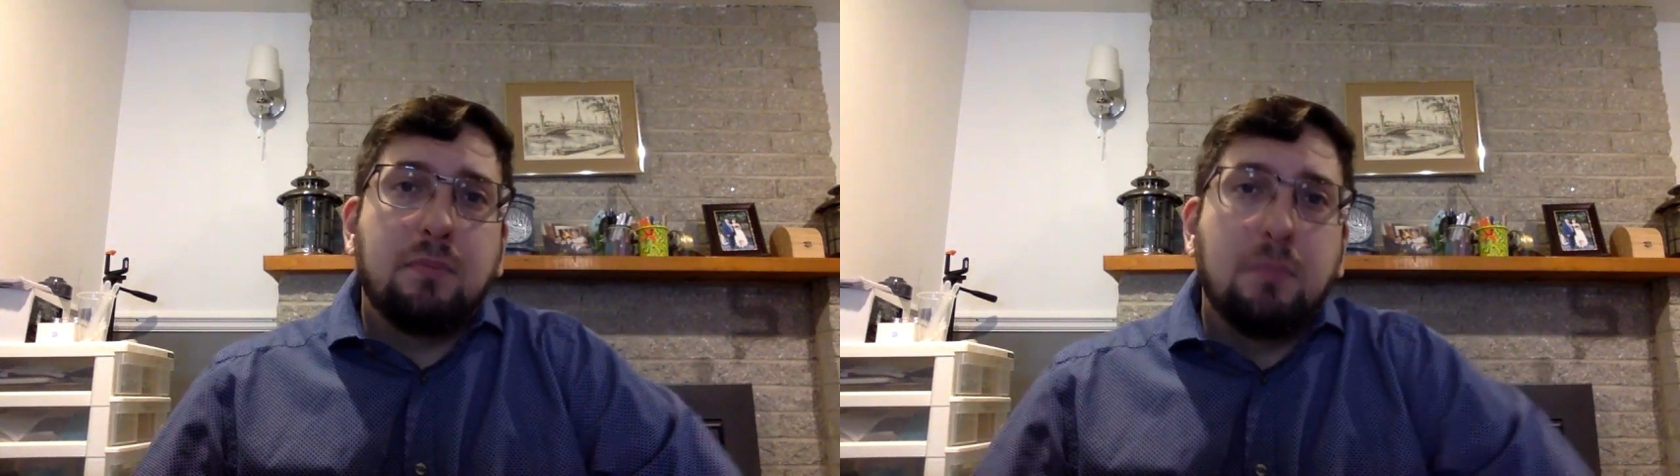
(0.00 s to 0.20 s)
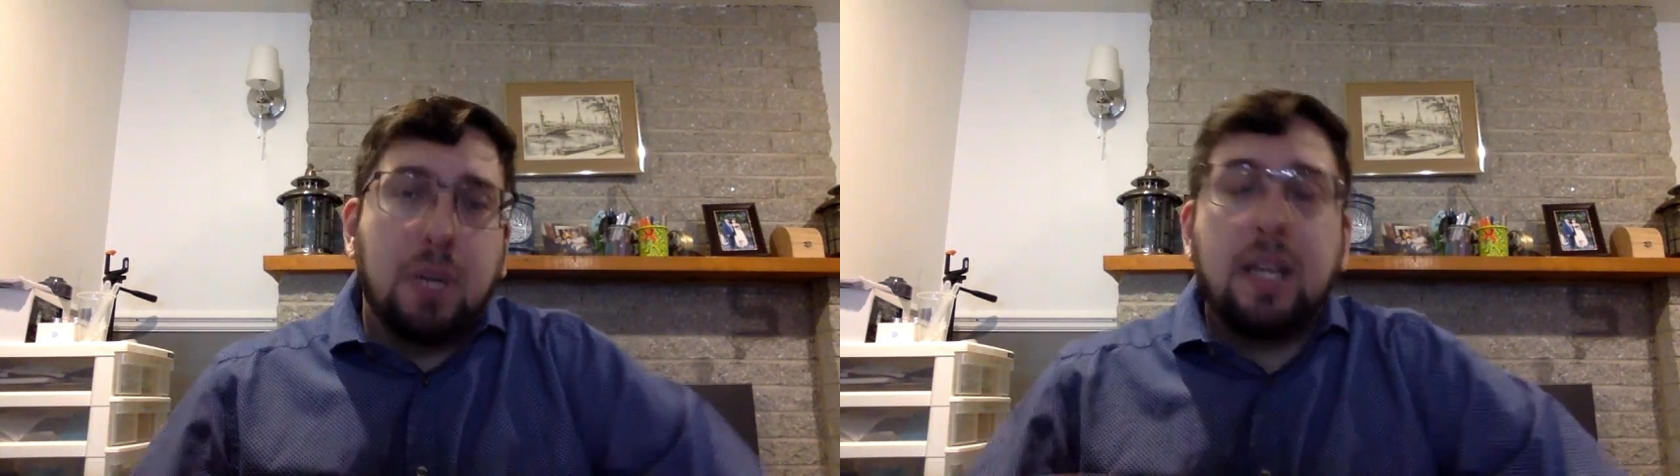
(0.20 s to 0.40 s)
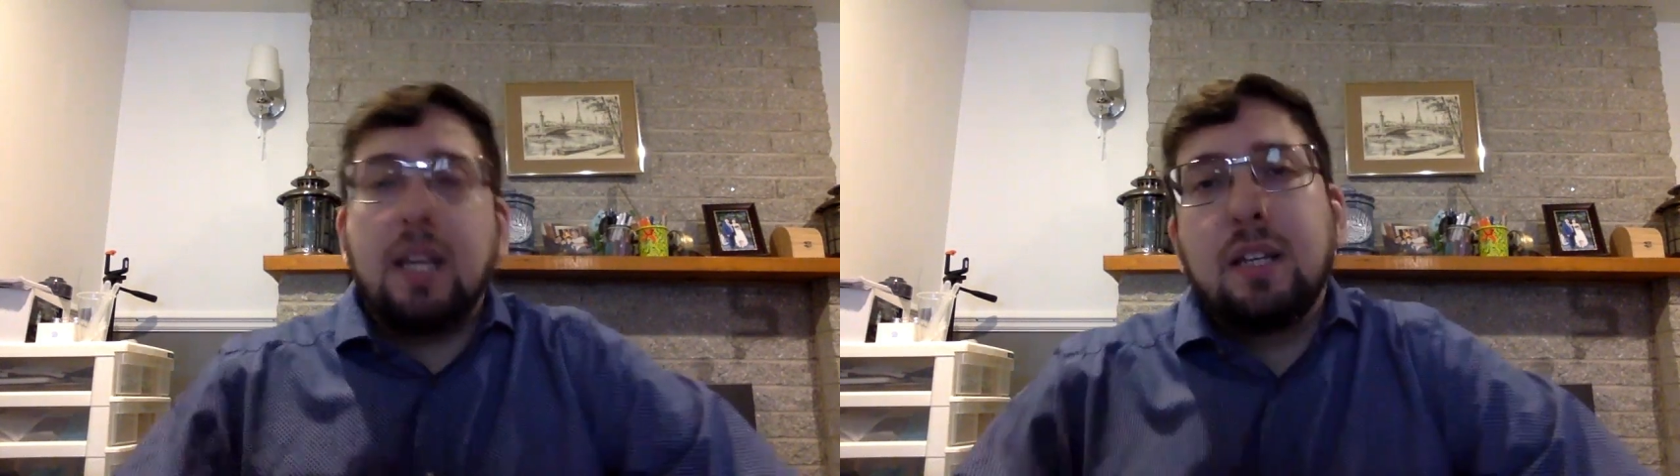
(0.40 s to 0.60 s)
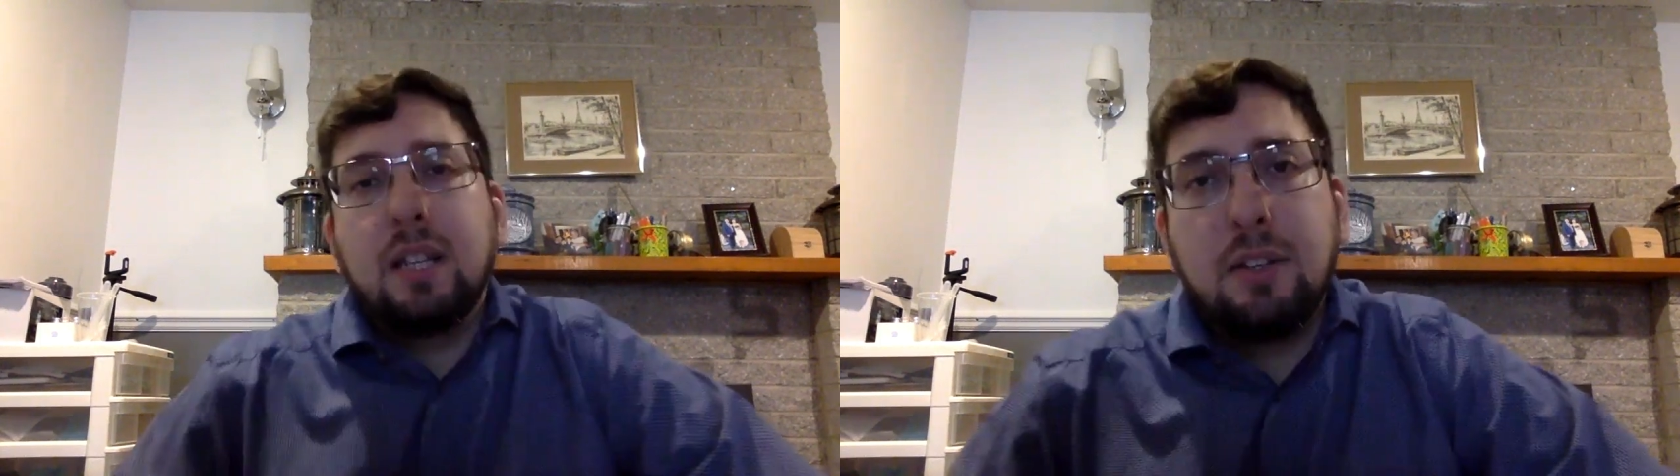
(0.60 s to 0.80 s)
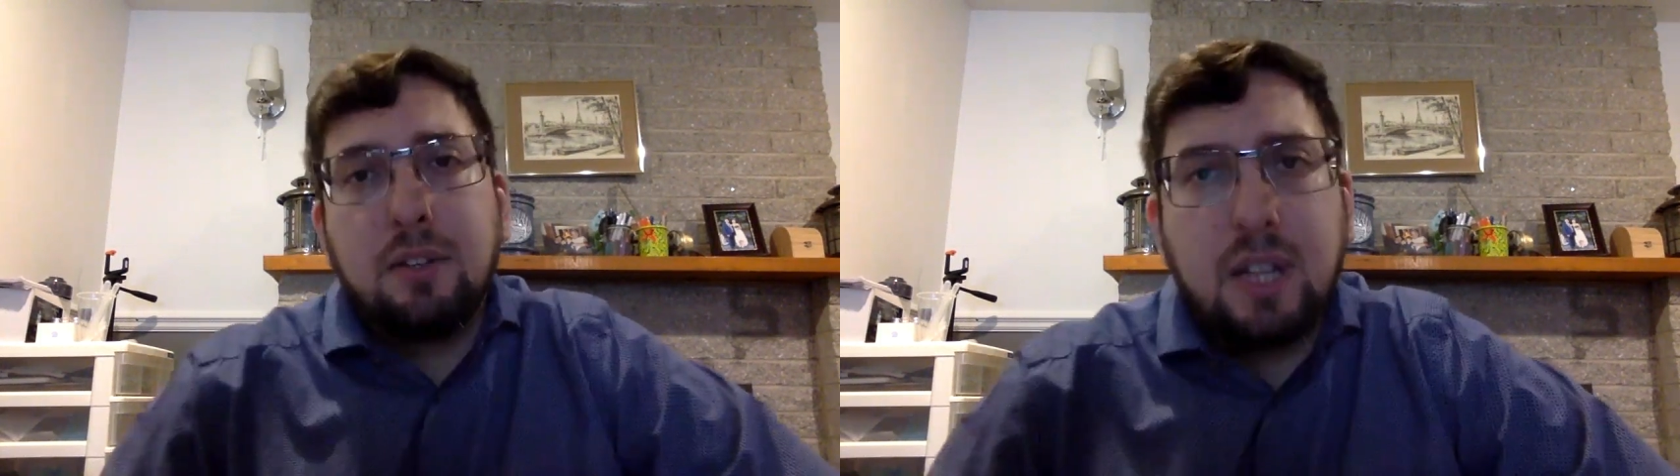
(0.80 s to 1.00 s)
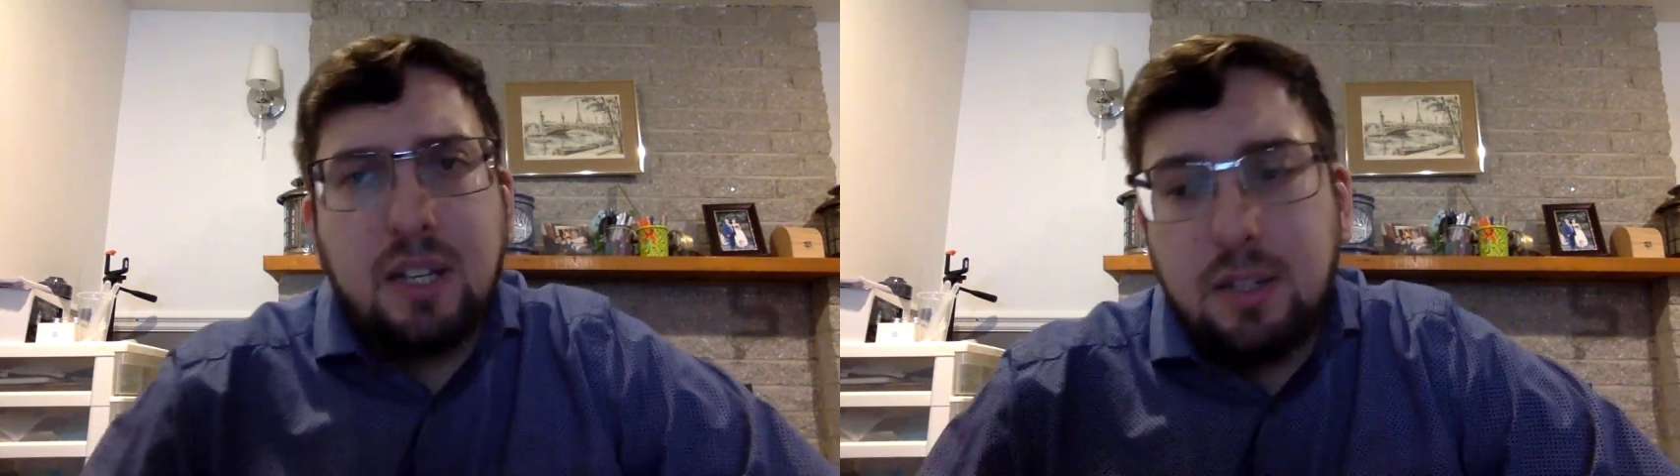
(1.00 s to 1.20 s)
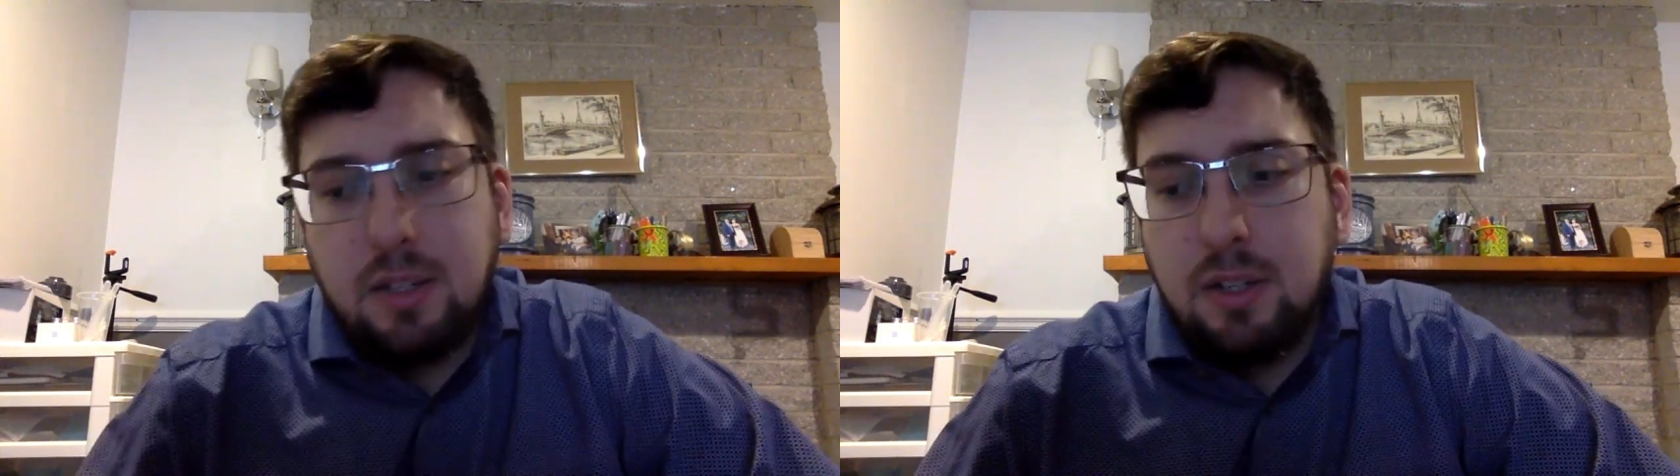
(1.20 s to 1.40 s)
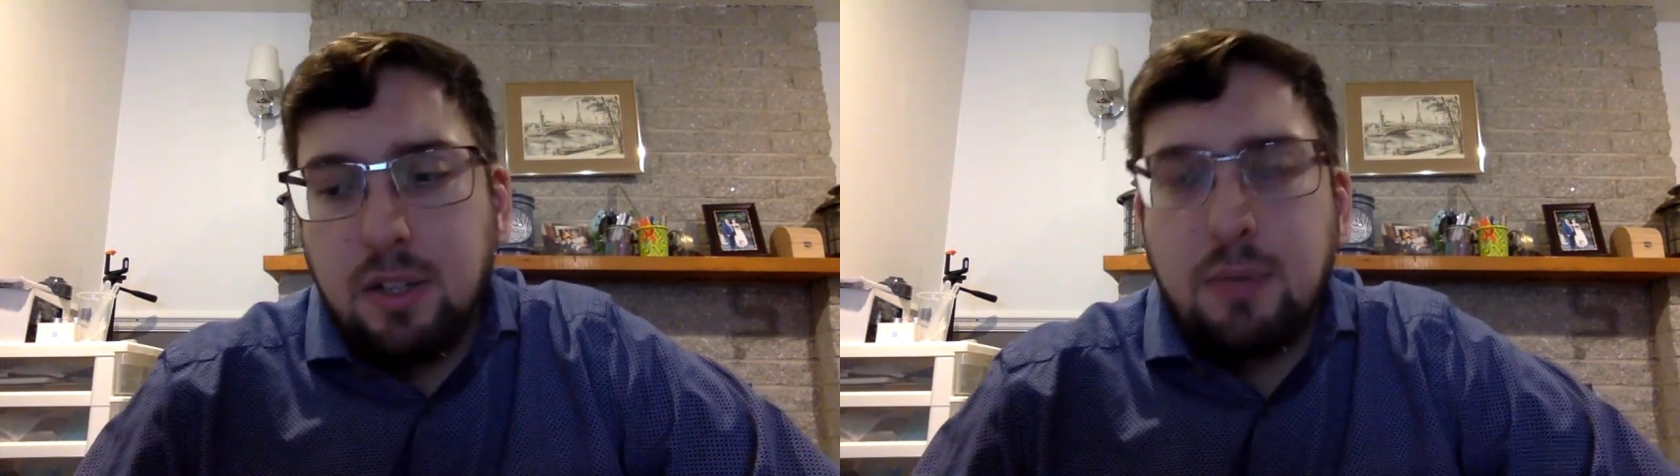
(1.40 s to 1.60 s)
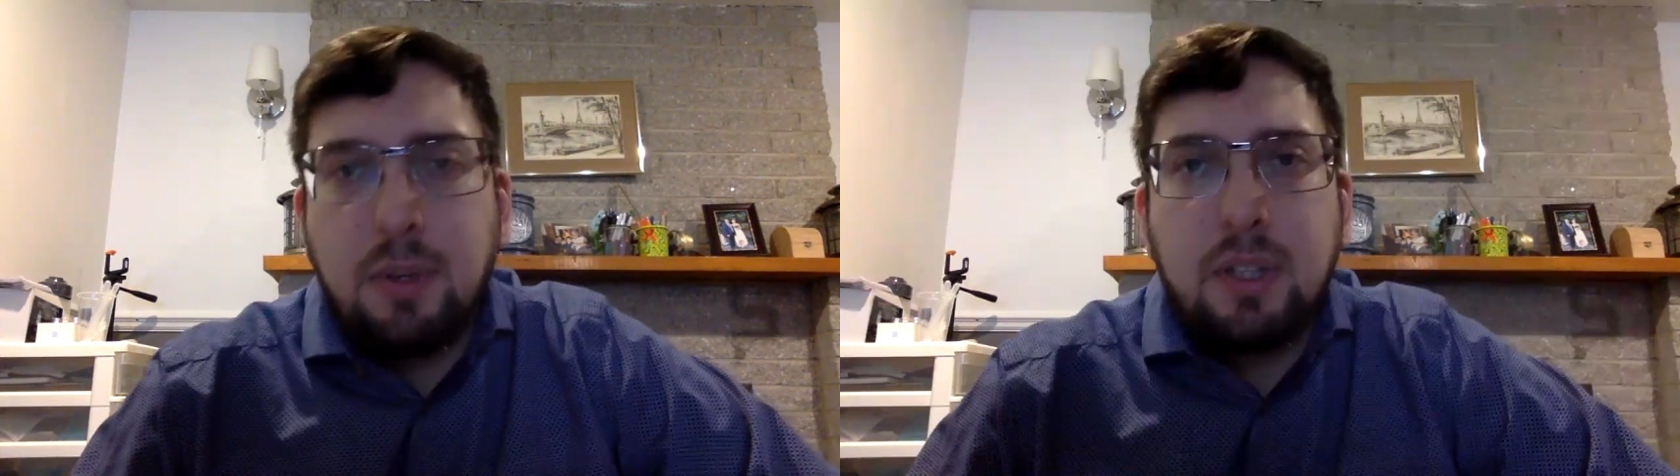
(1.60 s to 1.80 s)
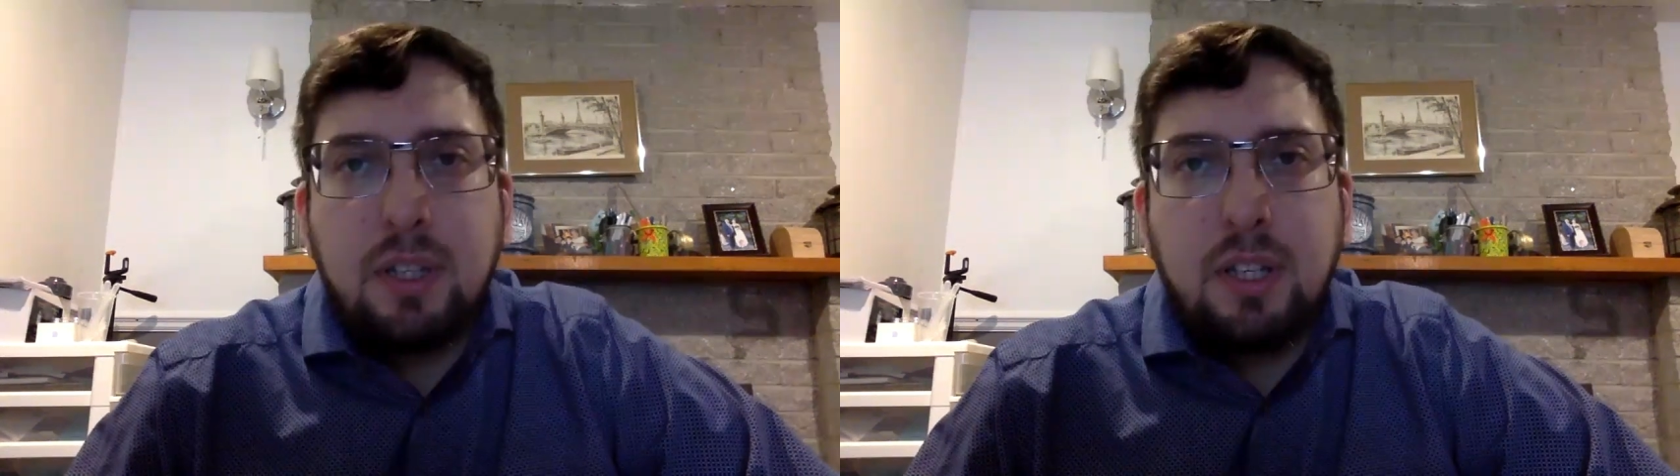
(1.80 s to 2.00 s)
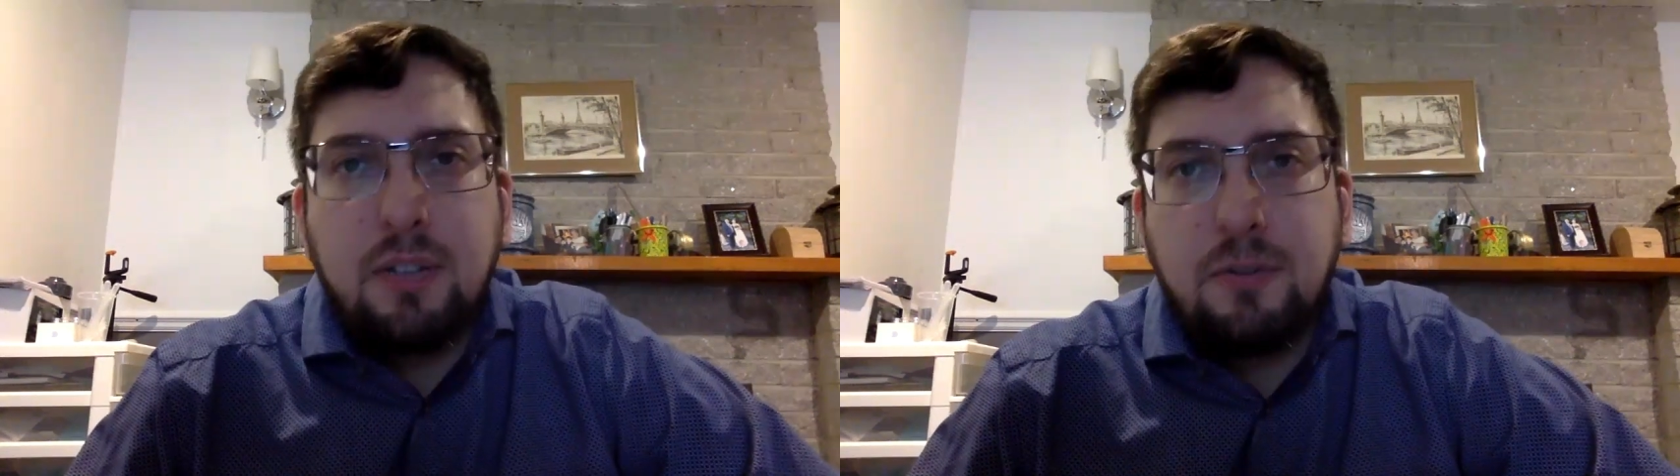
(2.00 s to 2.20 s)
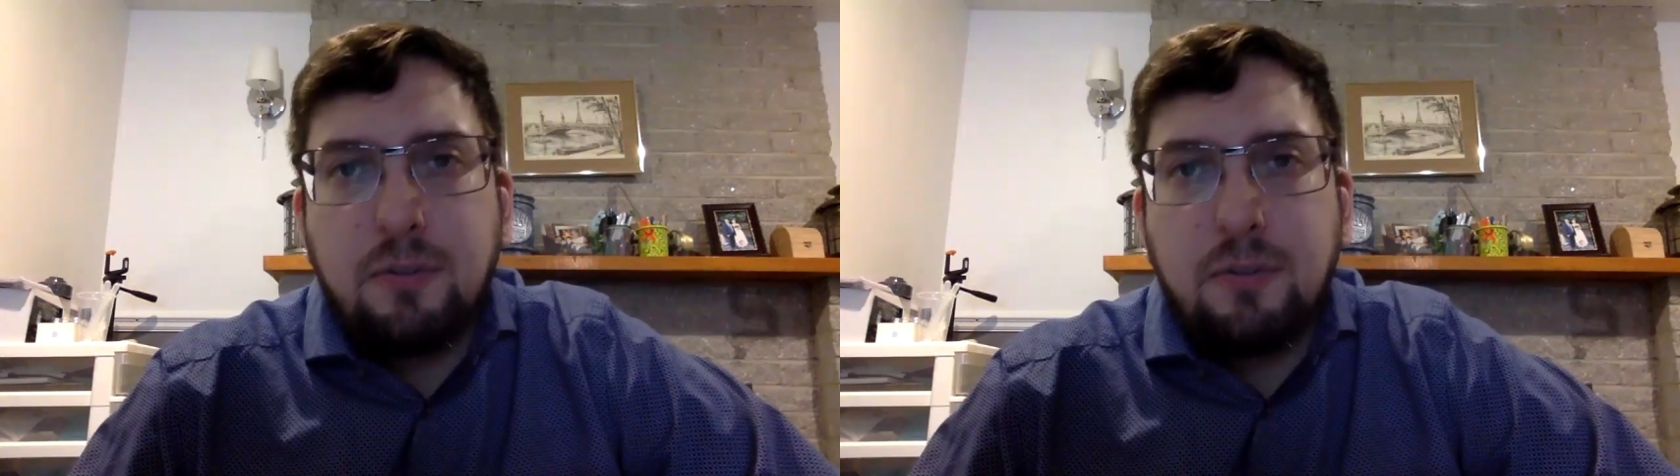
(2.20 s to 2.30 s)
but I can tell you that the quality of the